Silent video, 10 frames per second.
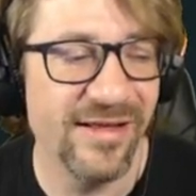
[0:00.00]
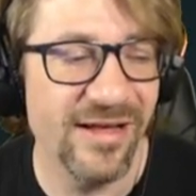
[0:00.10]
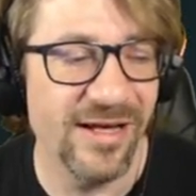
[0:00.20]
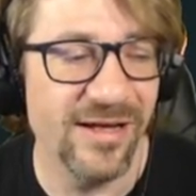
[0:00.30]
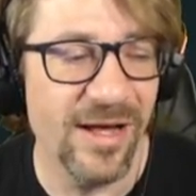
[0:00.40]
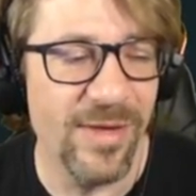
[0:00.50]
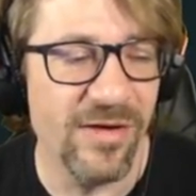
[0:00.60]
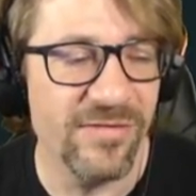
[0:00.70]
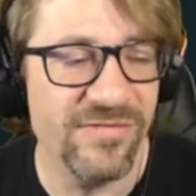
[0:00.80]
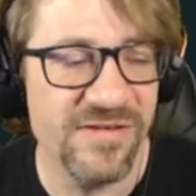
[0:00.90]
uh,
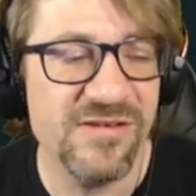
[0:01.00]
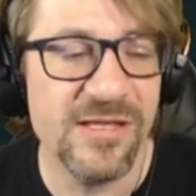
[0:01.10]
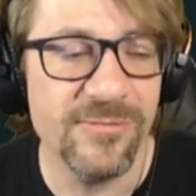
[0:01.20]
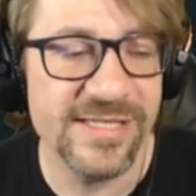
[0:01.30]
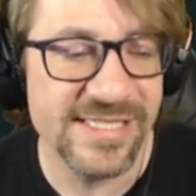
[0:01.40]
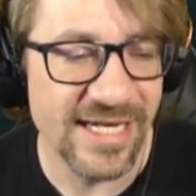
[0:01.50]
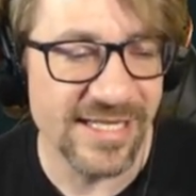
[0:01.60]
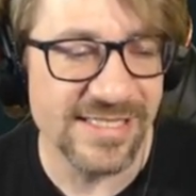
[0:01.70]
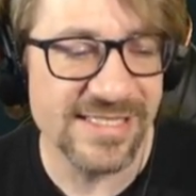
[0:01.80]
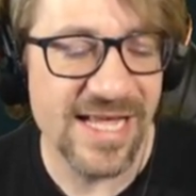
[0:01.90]
about 53
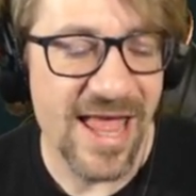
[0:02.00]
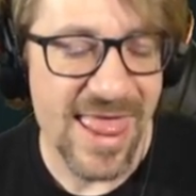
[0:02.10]
seconds,